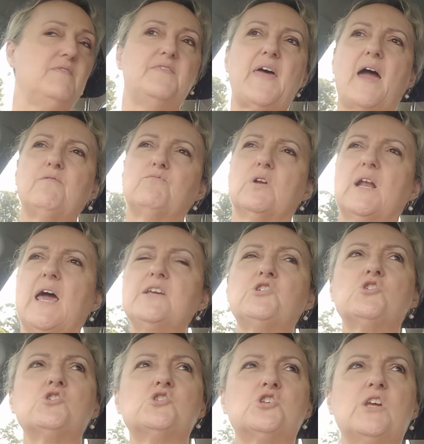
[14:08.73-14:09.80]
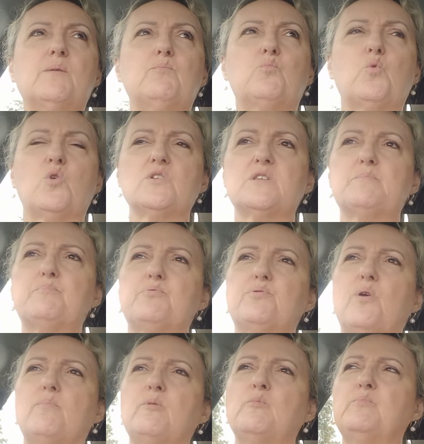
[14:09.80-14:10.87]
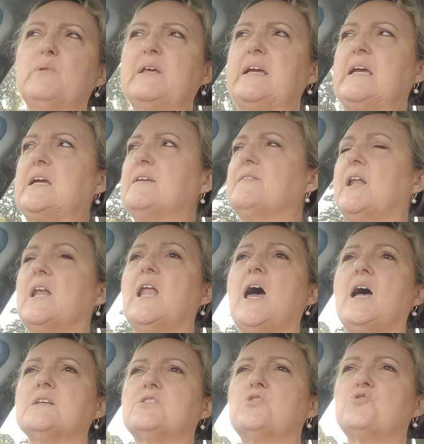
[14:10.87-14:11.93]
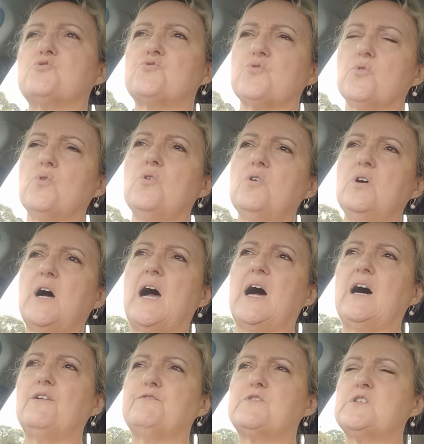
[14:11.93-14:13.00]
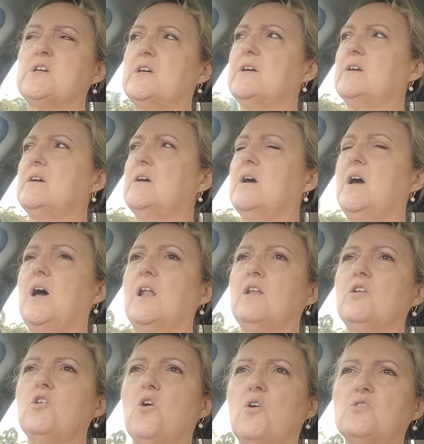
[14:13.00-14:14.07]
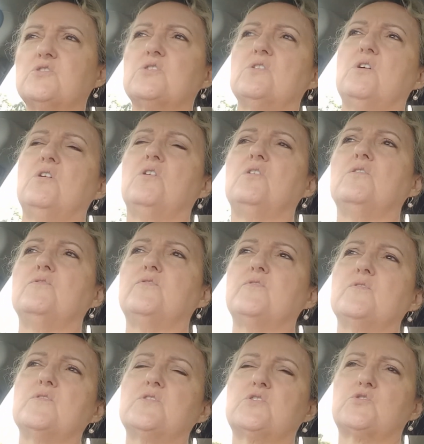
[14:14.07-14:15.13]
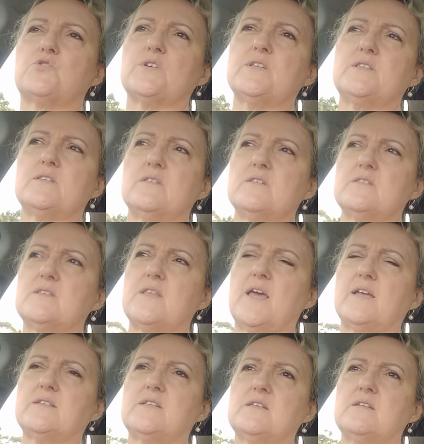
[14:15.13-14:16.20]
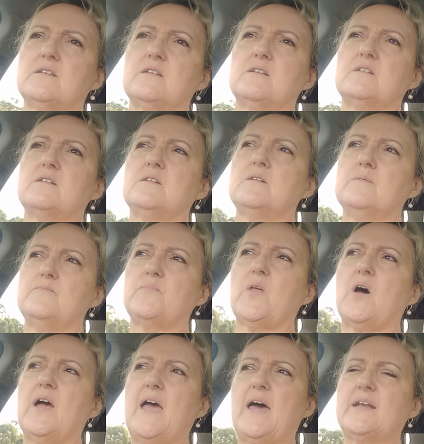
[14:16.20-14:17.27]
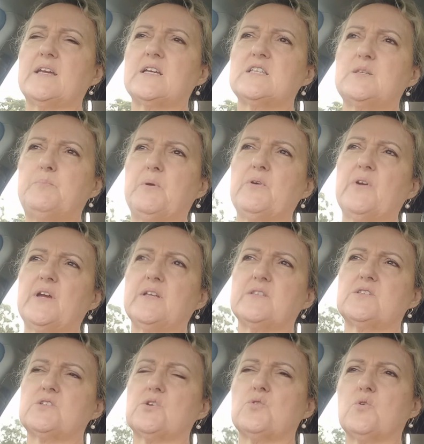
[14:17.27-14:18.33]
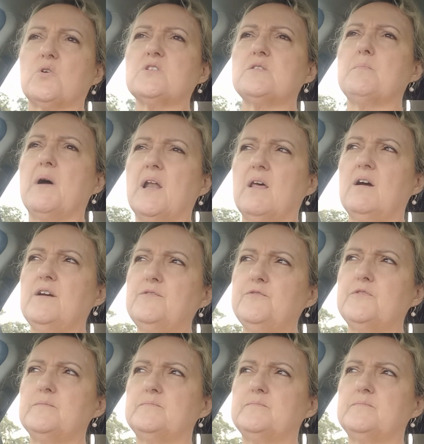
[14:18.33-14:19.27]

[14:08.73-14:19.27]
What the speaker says: that relationship was probably the last straw after a lot of stresses that I had experienced across my life.